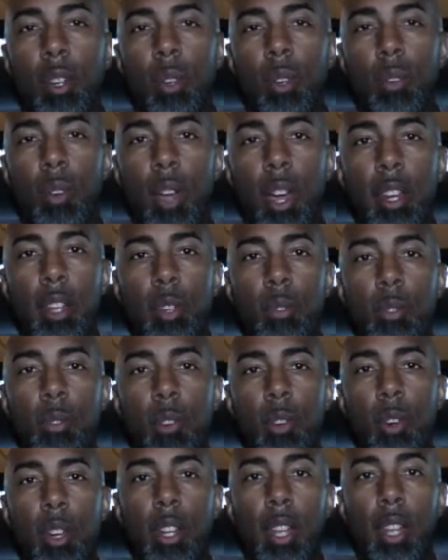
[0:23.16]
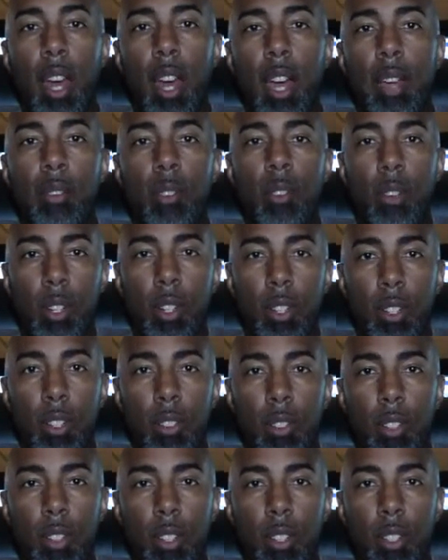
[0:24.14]
Writing for live
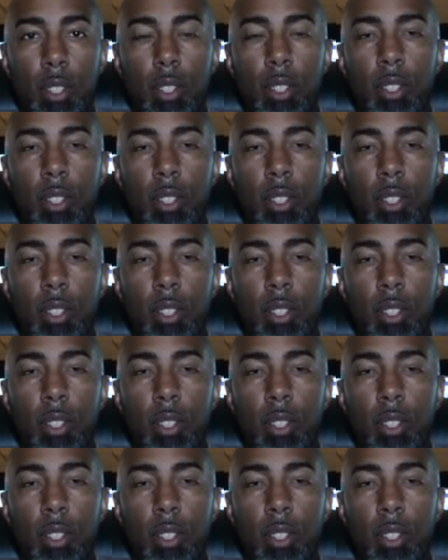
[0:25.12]
orchestra